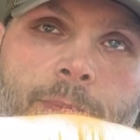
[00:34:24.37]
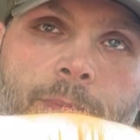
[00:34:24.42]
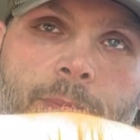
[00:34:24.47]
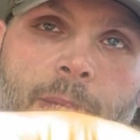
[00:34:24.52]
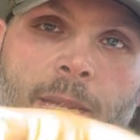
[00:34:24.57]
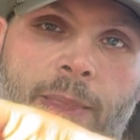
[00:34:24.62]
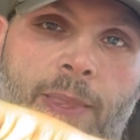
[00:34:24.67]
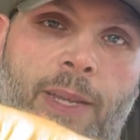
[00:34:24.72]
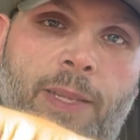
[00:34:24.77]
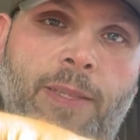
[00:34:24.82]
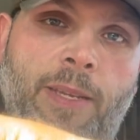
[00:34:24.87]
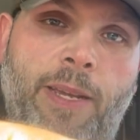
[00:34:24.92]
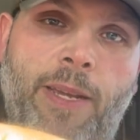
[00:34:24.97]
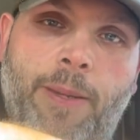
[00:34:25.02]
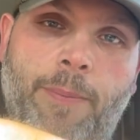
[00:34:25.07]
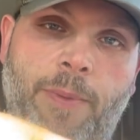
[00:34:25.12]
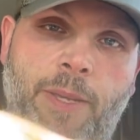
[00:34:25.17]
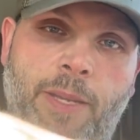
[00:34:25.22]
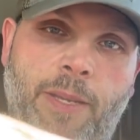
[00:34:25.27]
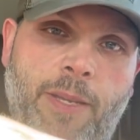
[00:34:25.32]
at that
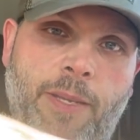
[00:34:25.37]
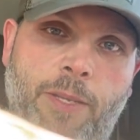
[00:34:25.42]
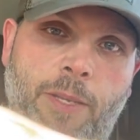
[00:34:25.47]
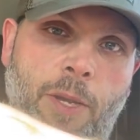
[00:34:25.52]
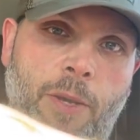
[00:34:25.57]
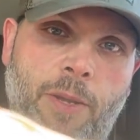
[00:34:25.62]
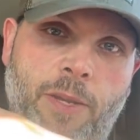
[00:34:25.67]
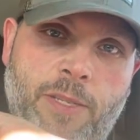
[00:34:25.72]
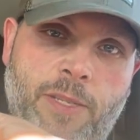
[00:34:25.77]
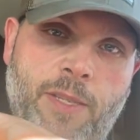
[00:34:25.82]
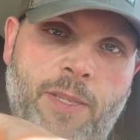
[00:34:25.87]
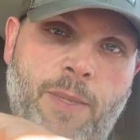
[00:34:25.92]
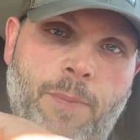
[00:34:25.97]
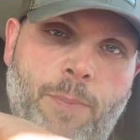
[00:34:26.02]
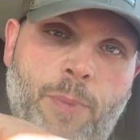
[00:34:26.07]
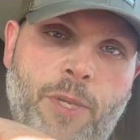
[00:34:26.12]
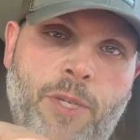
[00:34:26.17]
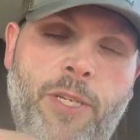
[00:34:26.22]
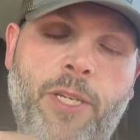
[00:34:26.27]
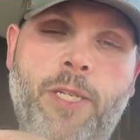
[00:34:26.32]
time, they didn't notice that the
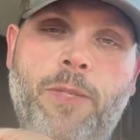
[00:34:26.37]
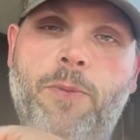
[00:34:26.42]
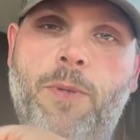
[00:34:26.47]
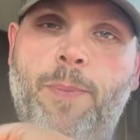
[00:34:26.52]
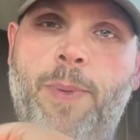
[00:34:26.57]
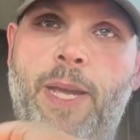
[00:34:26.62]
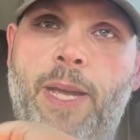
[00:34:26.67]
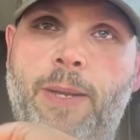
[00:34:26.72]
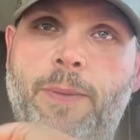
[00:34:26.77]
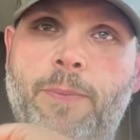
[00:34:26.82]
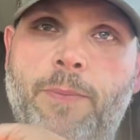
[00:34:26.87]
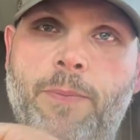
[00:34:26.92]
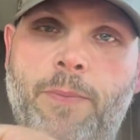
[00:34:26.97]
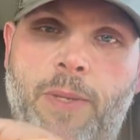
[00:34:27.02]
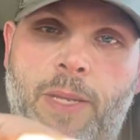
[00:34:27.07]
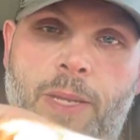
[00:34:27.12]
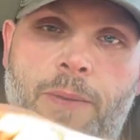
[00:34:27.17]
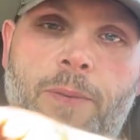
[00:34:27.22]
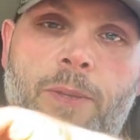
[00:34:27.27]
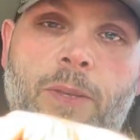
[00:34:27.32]
bushings were bad,
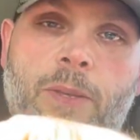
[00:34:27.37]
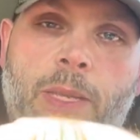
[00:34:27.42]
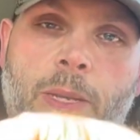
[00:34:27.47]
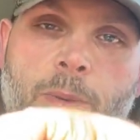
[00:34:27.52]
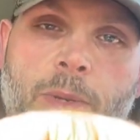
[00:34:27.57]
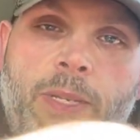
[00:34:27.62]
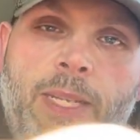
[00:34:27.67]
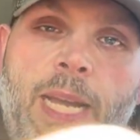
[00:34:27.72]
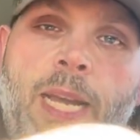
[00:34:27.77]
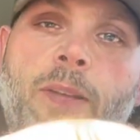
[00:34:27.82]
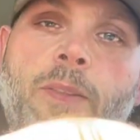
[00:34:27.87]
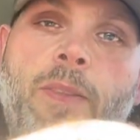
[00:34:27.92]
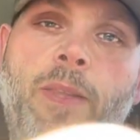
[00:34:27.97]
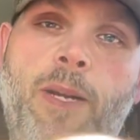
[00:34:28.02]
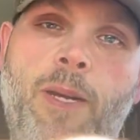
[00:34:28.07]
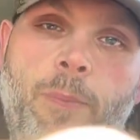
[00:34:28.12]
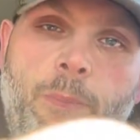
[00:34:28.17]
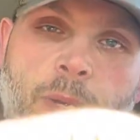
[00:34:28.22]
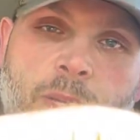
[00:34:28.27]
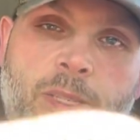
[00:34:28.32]
even though they were down
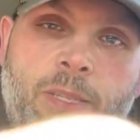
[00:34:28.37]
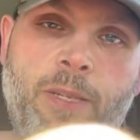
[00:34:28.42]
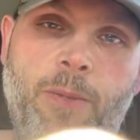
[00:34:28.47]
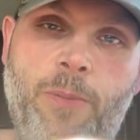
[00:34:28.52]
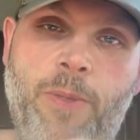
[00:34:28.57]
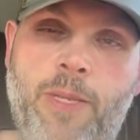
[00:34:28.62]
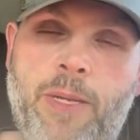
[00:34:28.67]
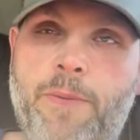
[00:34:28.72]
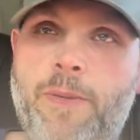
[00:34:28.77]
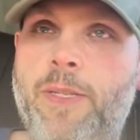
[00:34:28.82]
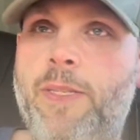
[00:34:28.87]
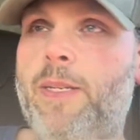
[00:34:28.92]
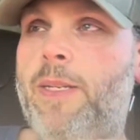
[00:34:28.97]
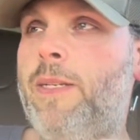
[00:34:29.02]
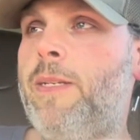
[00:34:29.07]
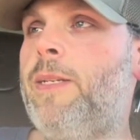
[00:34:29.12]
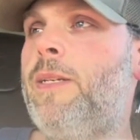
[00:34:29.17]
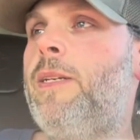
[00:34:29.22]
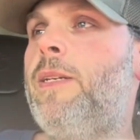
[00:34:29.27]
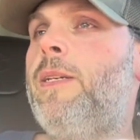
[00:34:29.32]
there messing with
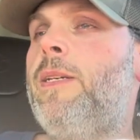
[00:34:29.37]
everything.